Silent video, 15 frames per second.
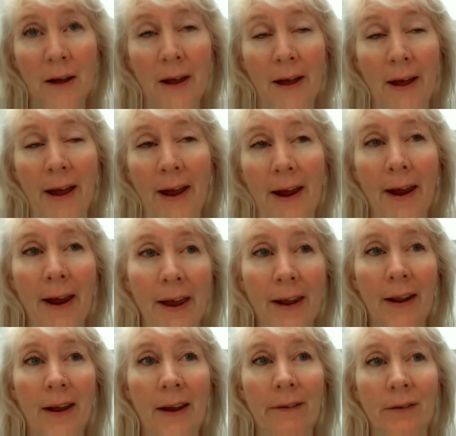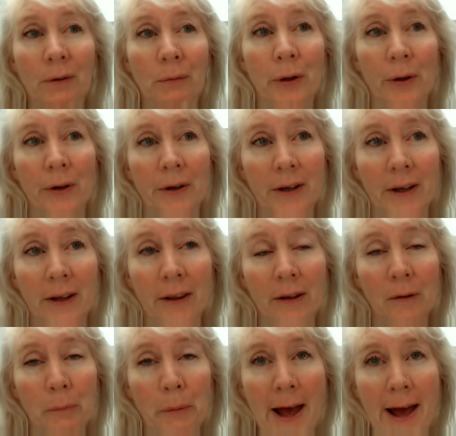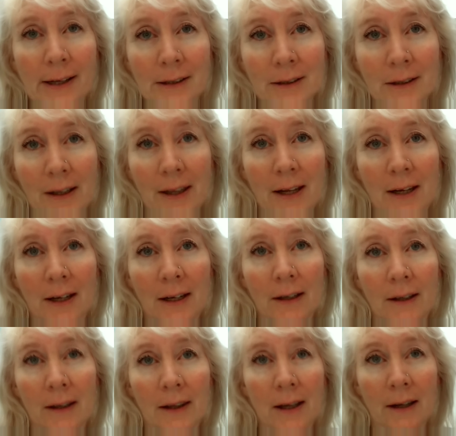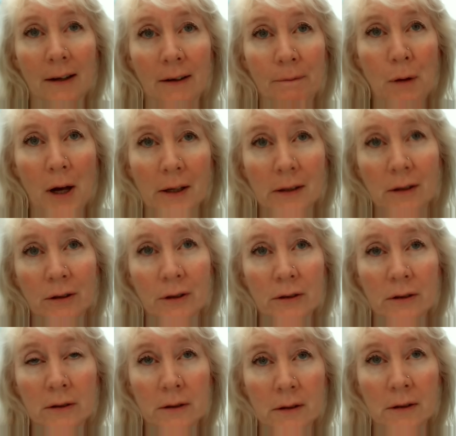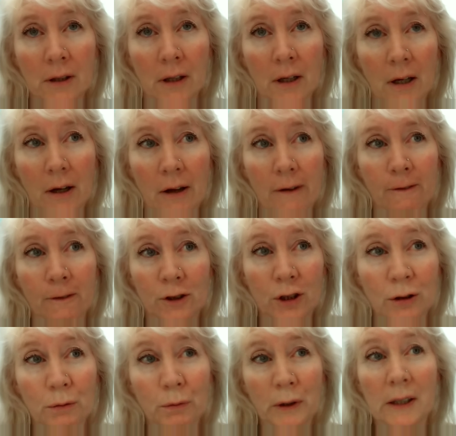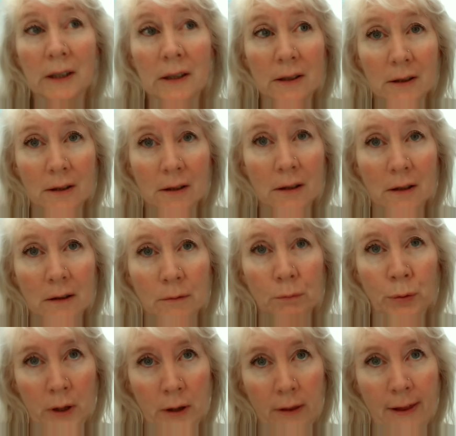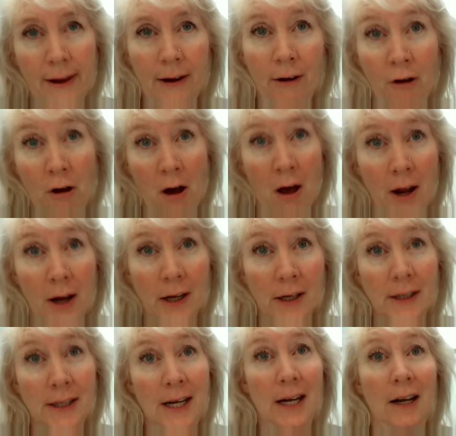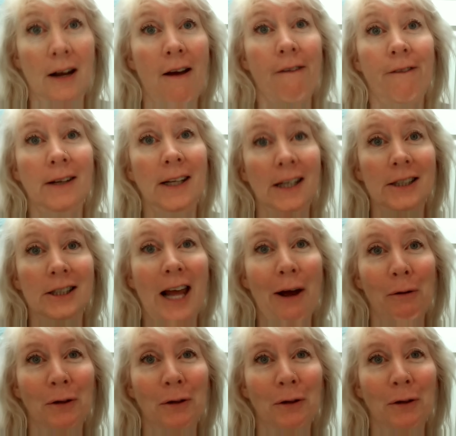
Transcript: And I have to wear another patch thing that monitors for 2 weeks. But thank God I can take it off and take showers.